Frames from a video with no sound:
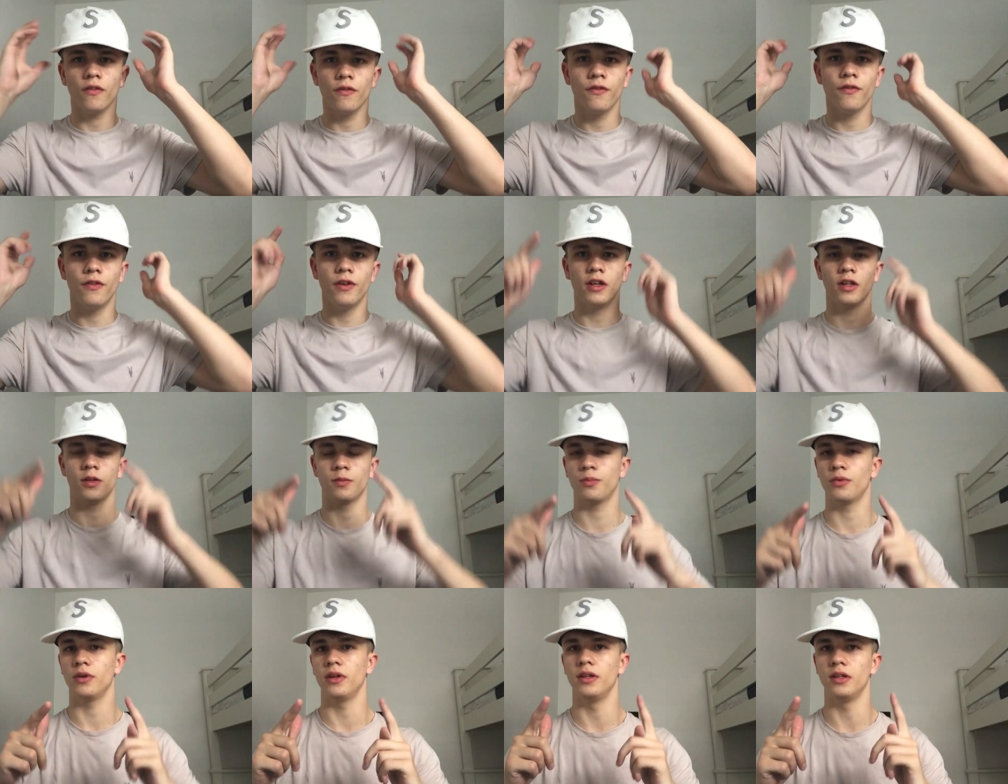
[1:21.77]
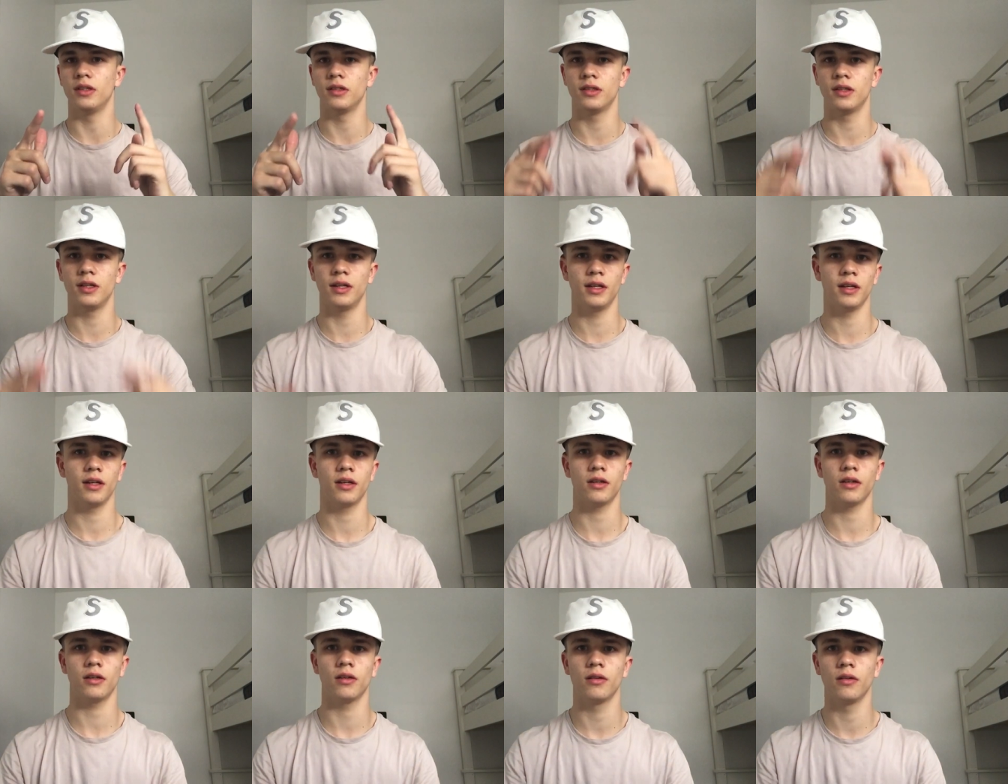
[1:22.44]
Fits pretty
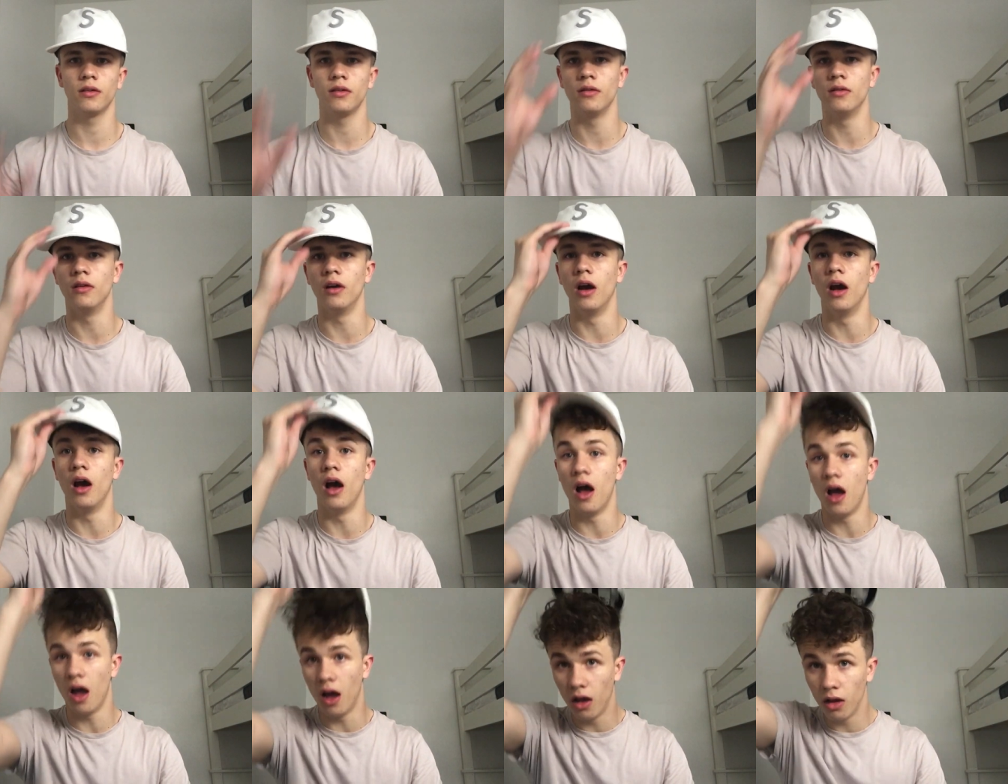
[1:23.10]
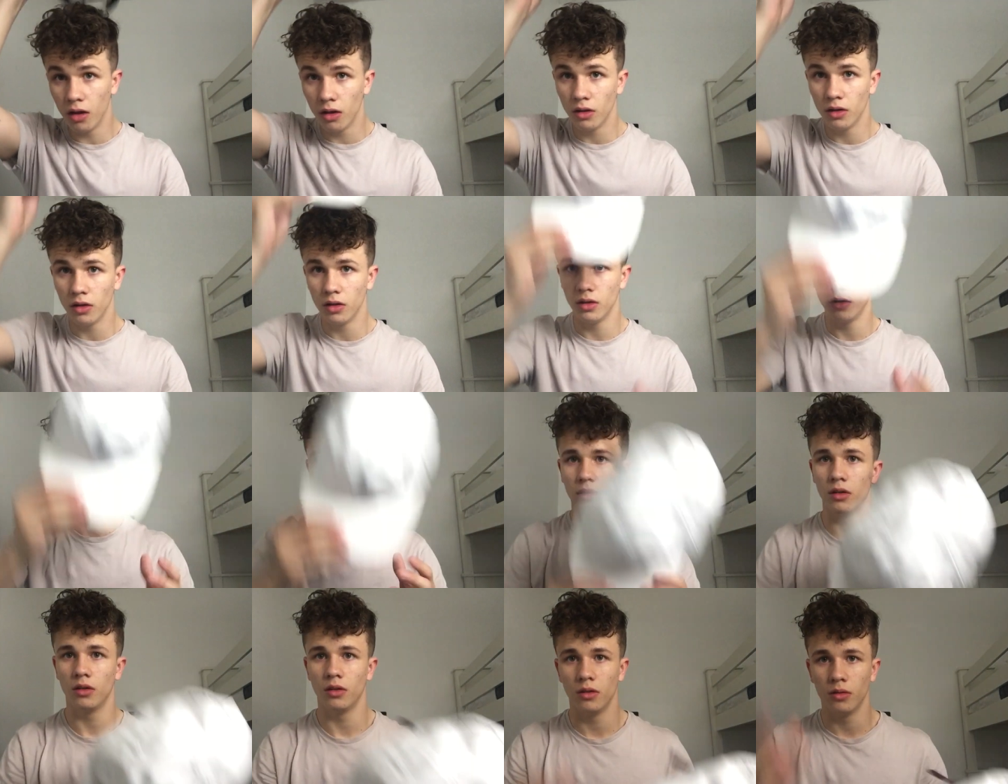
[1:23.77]
sick. Uh,
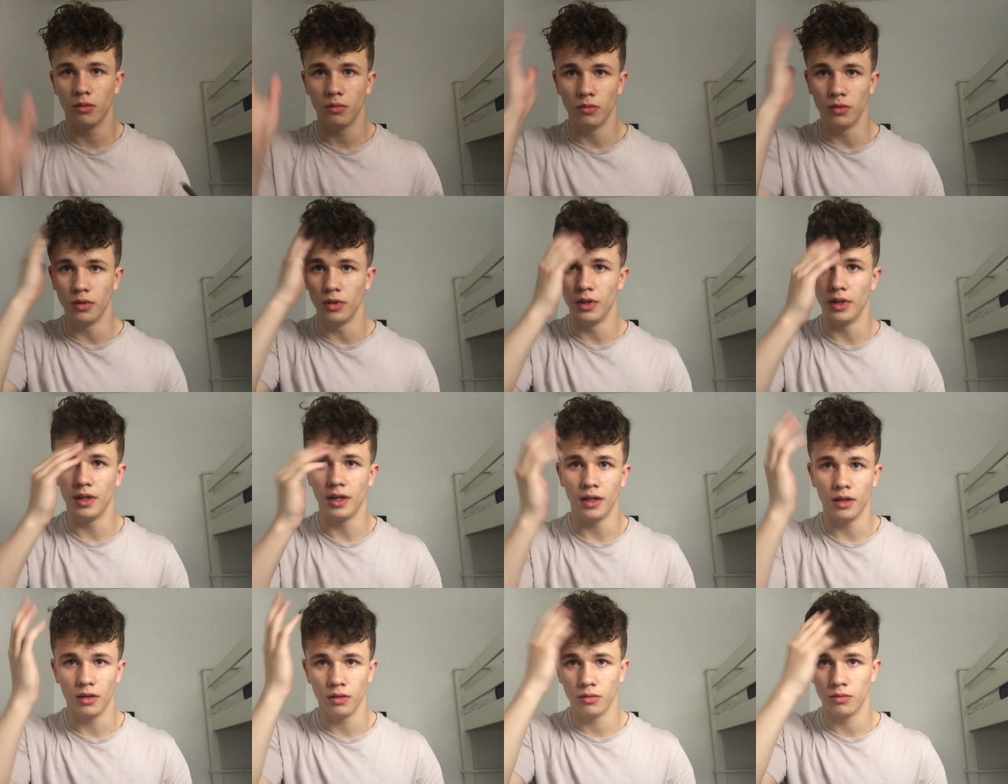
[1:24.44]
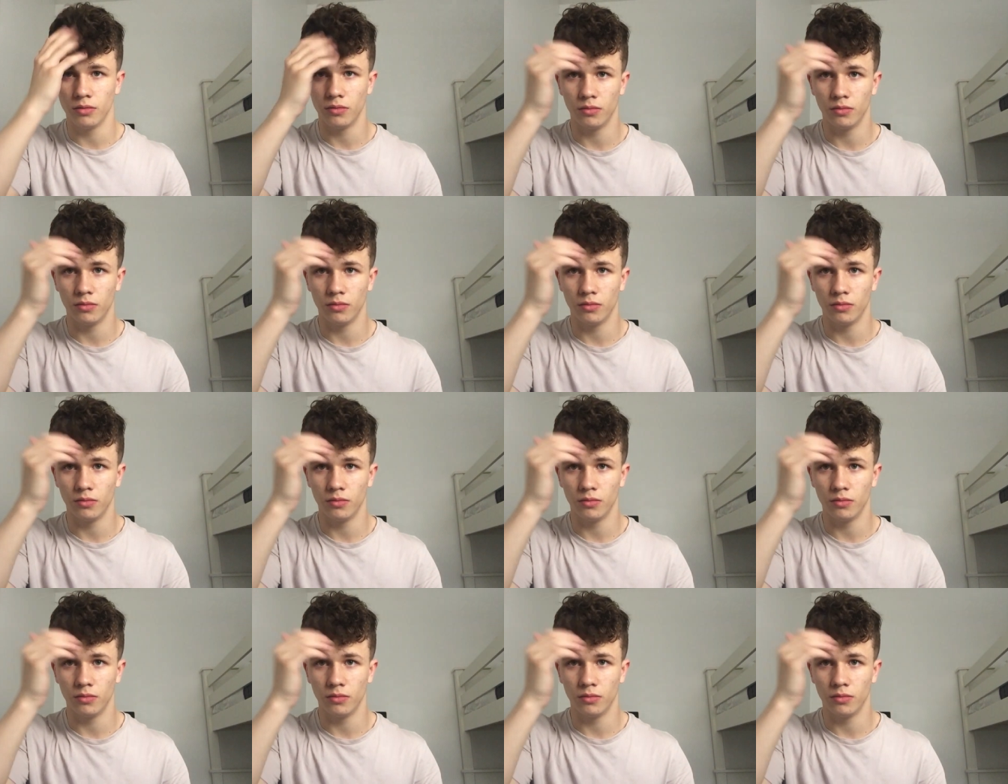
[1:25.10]
but yeah,